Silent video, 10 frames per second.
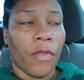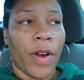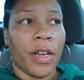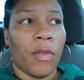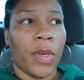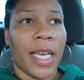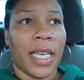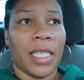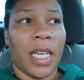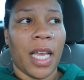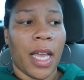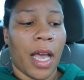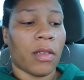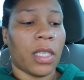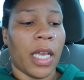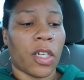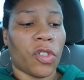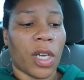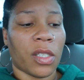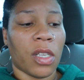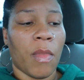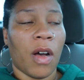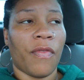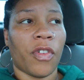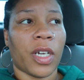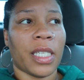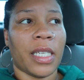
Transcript: right now we at his dad's house. He had to drop something off for his